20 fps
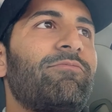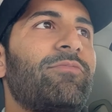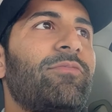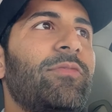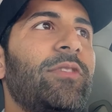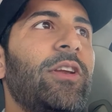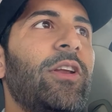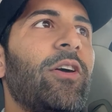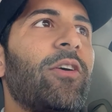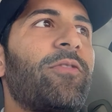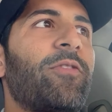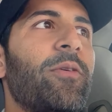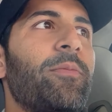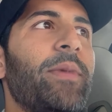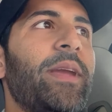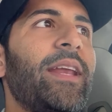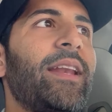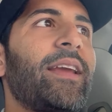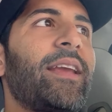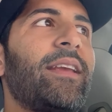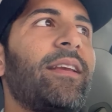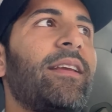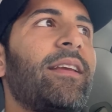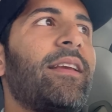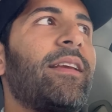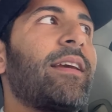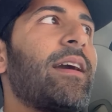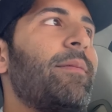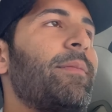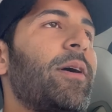you know, for me to
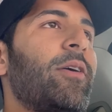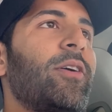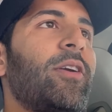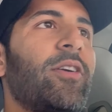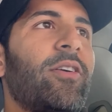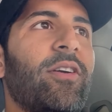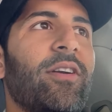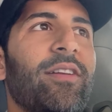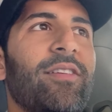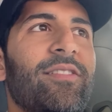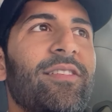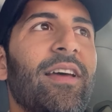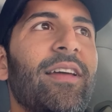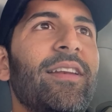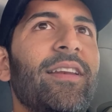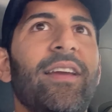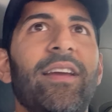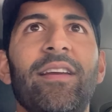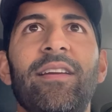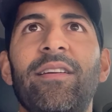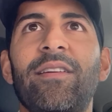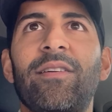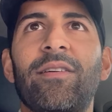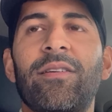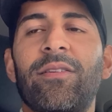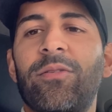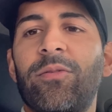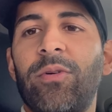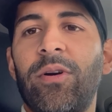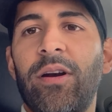come out here on a Sunday
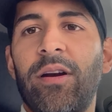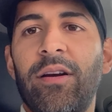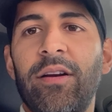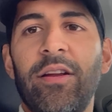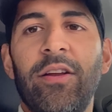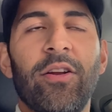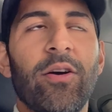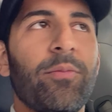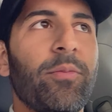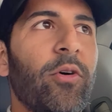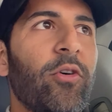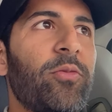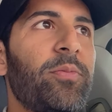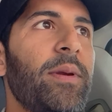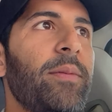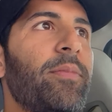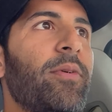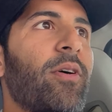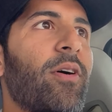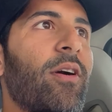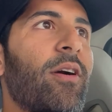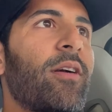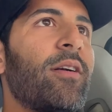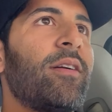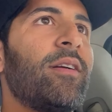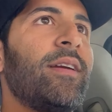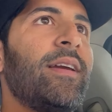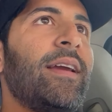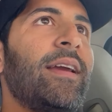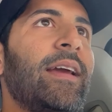where, you know, most people are
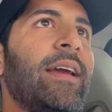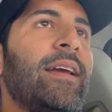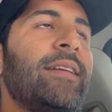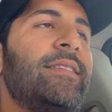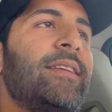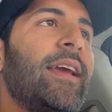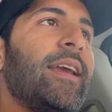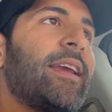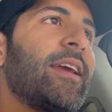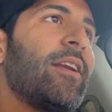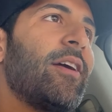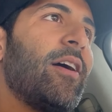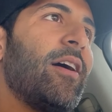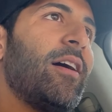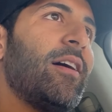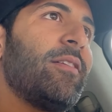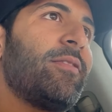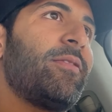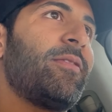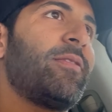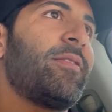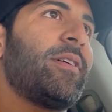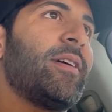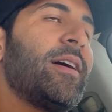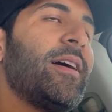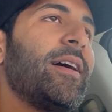taking off,